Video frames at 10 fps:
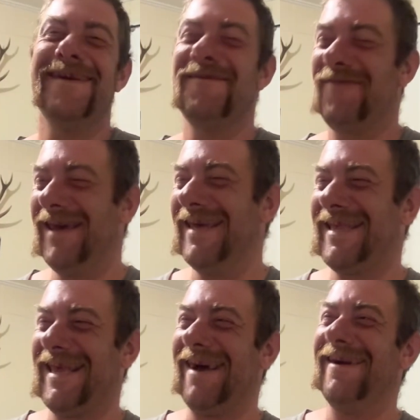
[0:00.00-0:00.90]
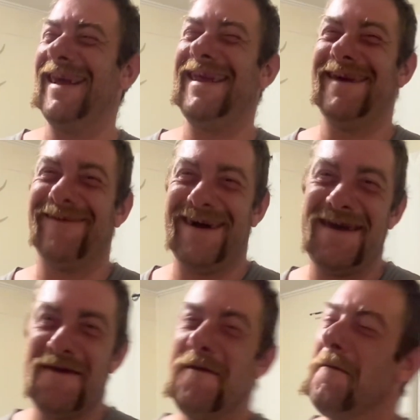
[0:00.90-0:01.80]
that. So anyway,
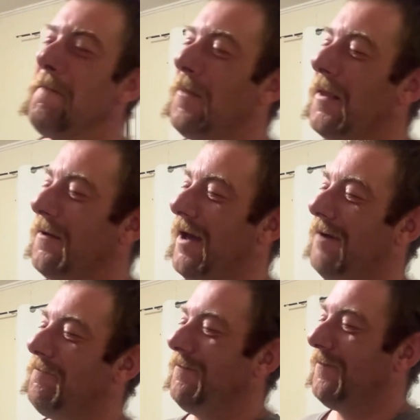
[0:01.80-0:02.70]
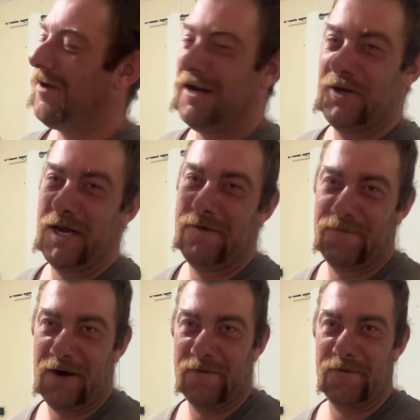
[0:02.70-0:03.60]
got a
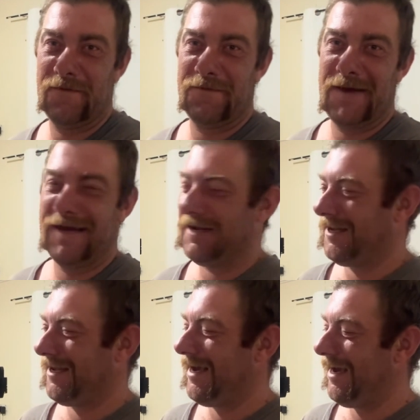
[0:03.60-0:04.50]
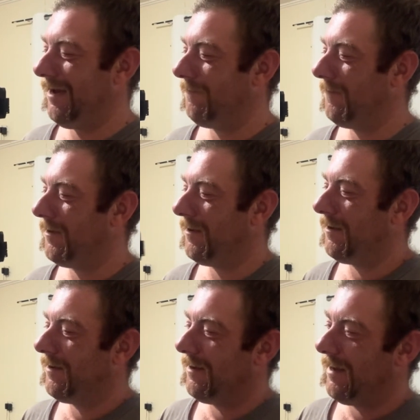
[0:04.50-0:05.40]
G5 quiver mount just there.
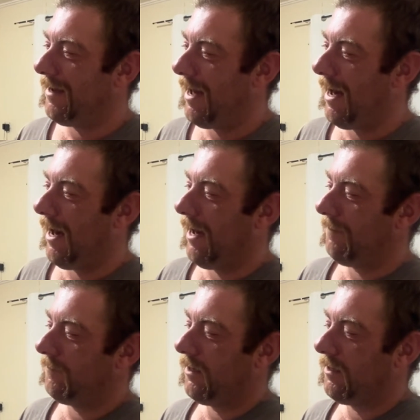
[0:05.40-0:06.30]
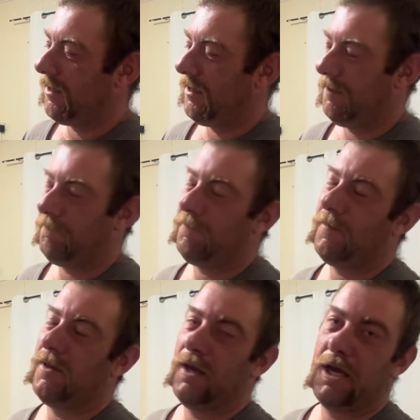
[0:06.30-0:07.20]
Got the
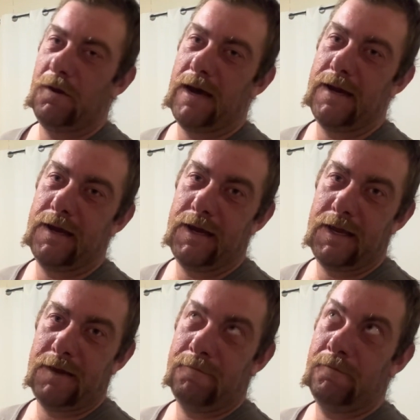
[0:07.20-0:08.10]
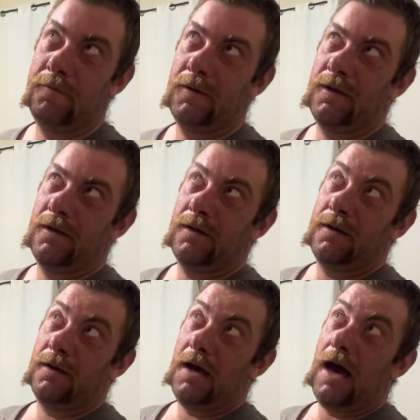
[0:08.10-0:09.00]
QAD
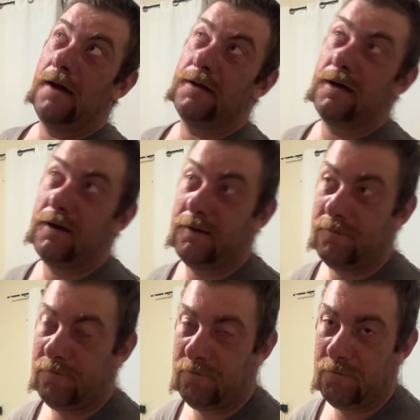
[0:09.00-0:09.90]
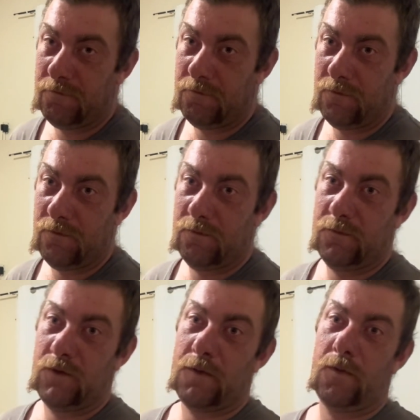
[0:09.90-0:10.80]
Hunter
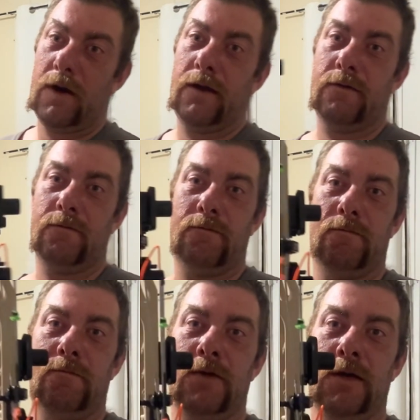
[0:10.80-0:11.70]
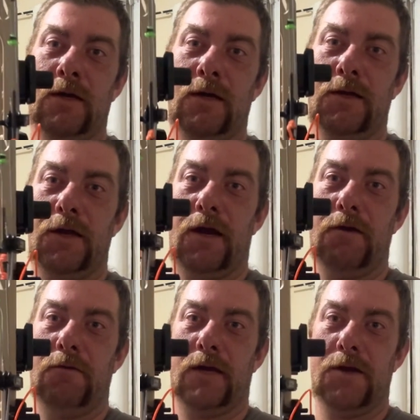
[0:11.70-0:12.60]
drop away. You know,
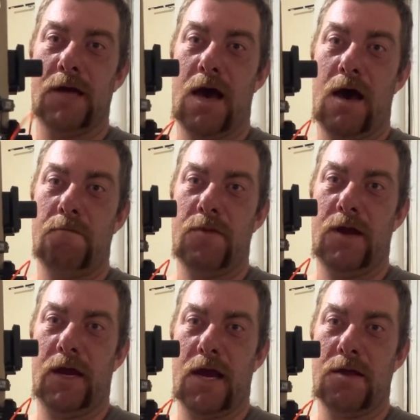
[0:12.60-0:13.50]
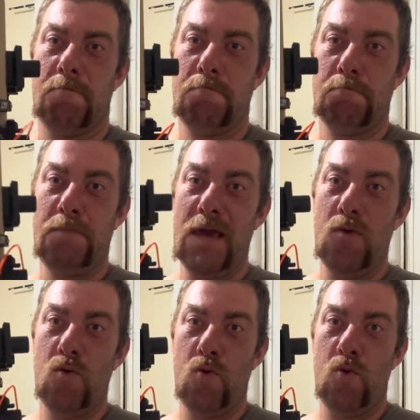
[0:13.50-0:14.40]
it goes up and then it goes
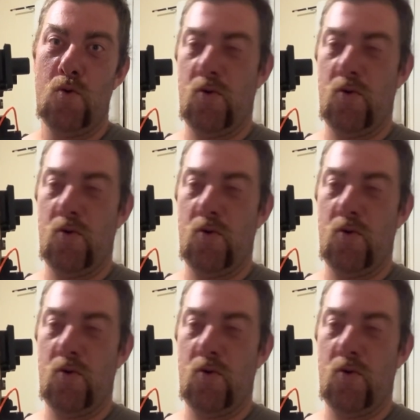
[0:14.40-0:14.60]
pew.